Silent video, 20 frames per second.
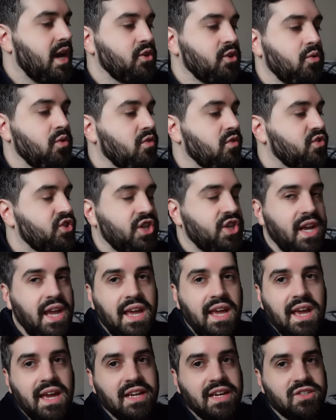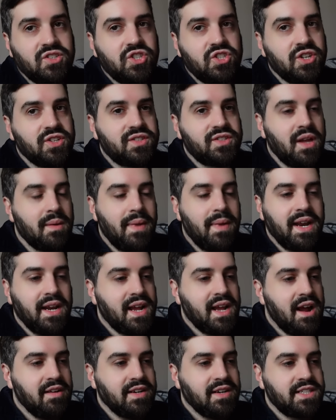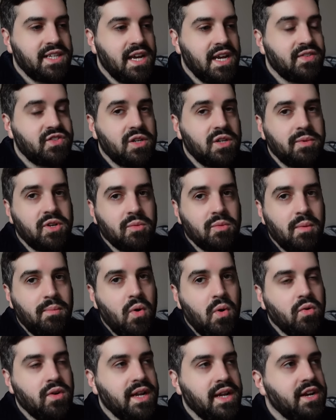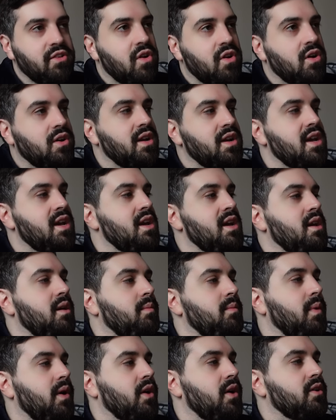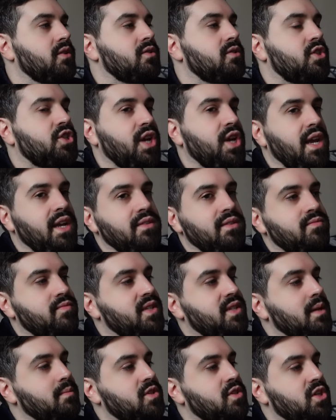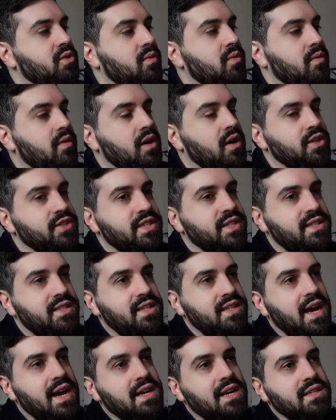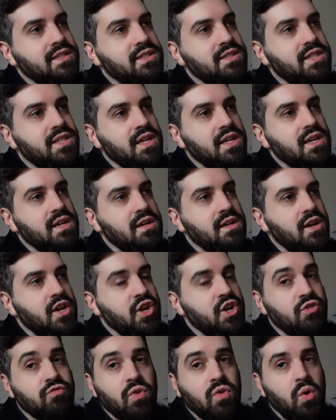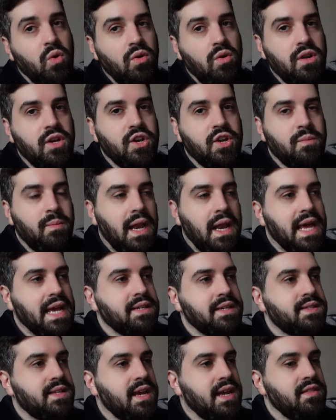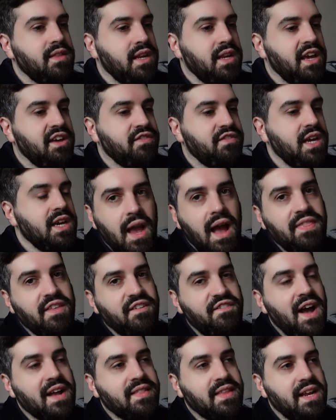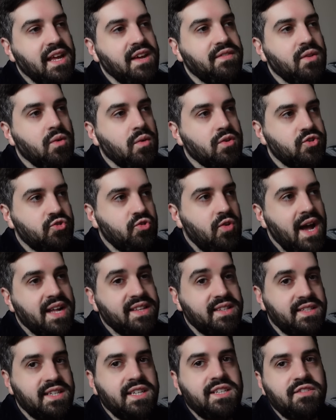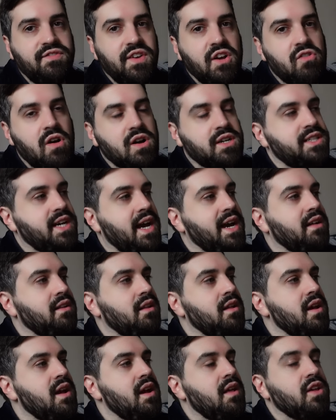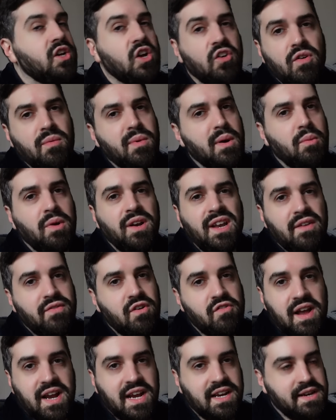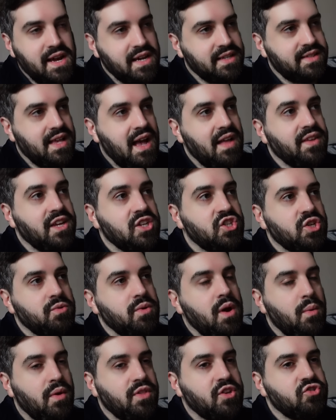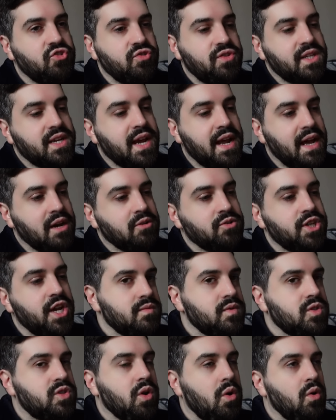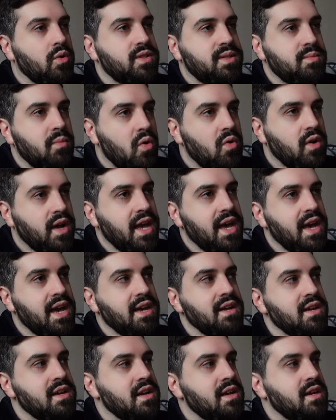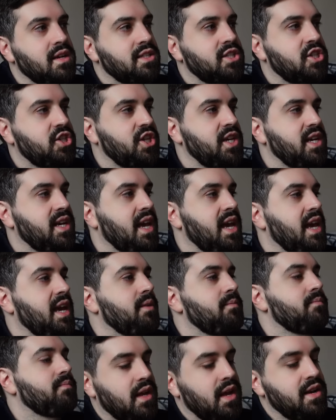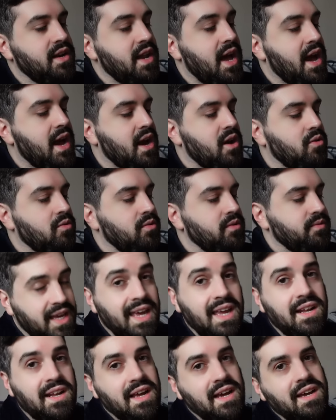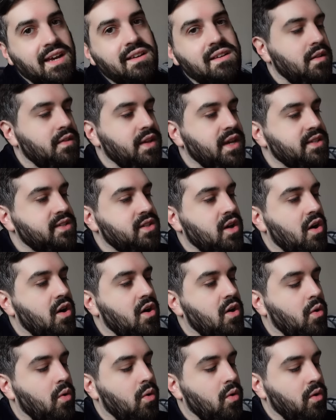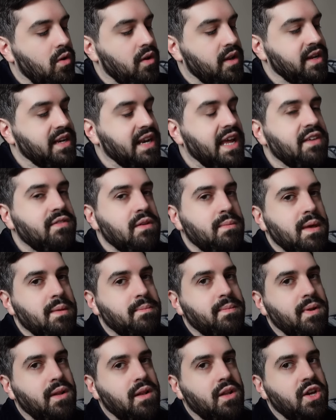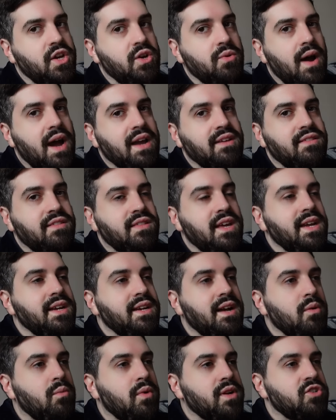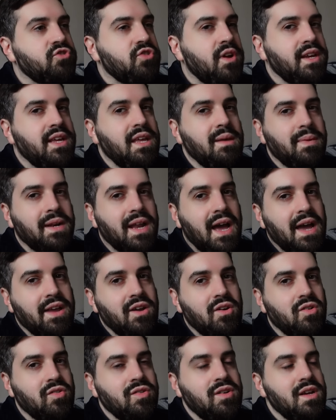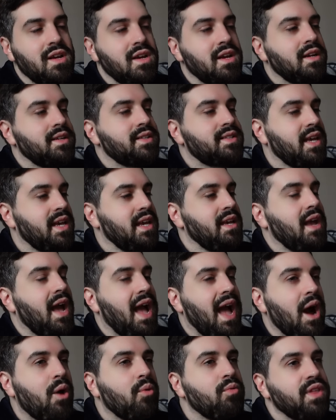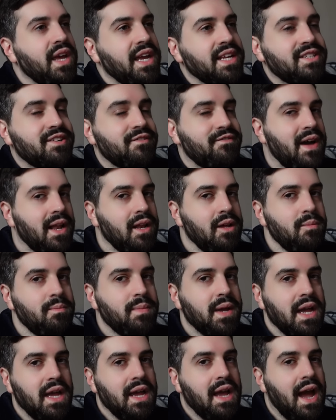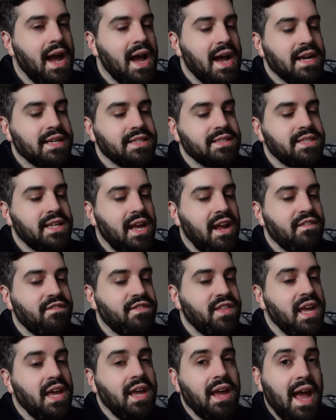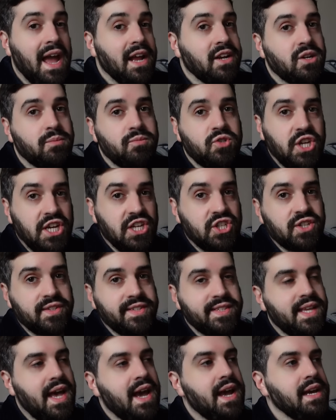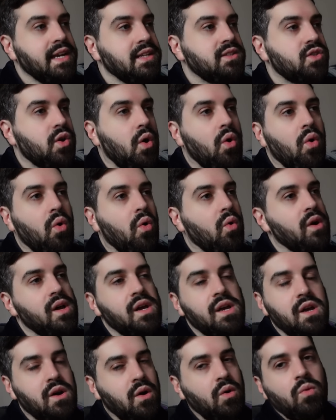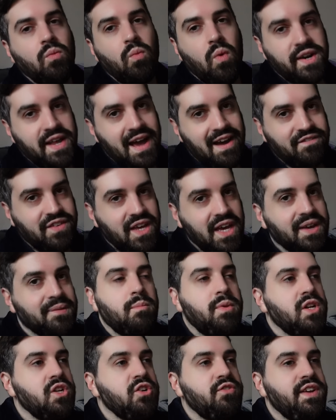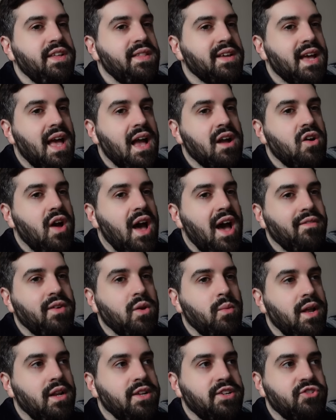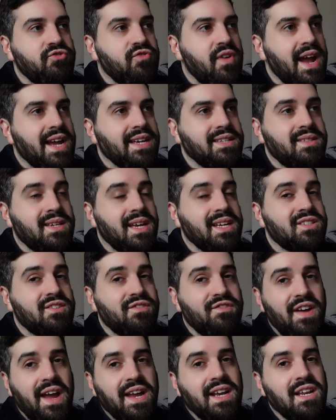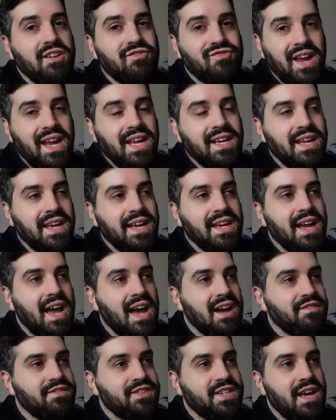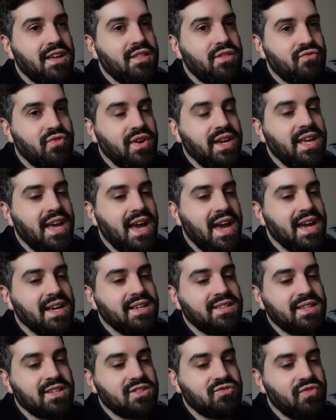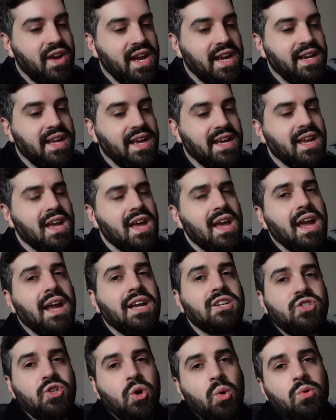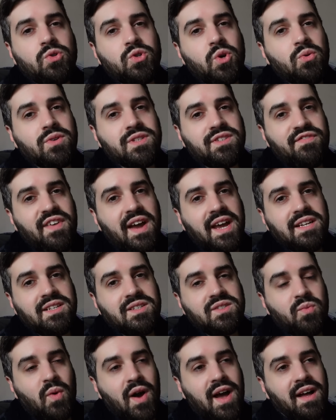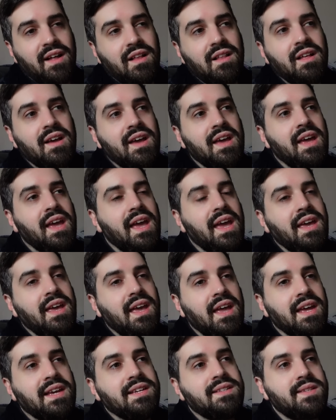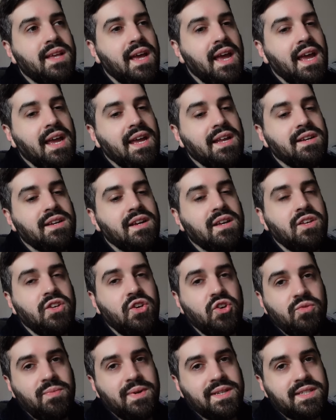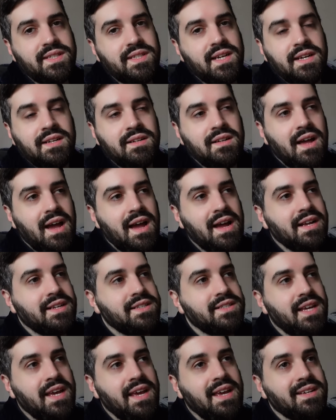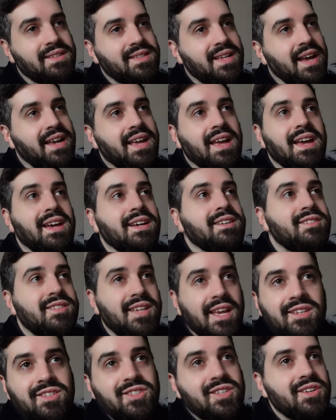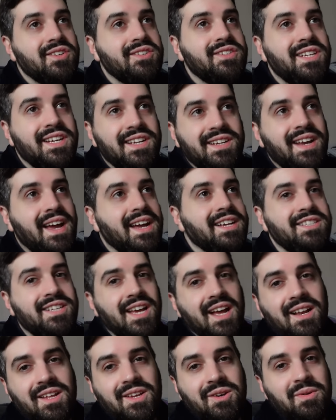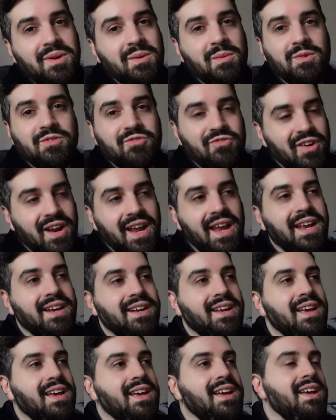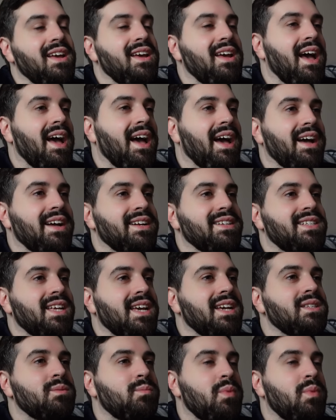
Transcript: I don't know if she is just a minor character, she'll become important later on, but she seems to understand her role, her place in the Navy, and the fact that even though Straw Hats did defeat Crocodile, the government will never recognise that and they do not want the truth to get out. So Smoker, Tashigi, and now Hina, these are all Navy people who I think I want to try and keep an eye on, see how they develop, and if they end up changing sides or what have you. But Luffy and the gang are having a well-earned rest. It's finally raining after three years. It's raining. And Toto is fine as well. He is in Yuba still and he is like, see son, didn't I tell you it would rain? And his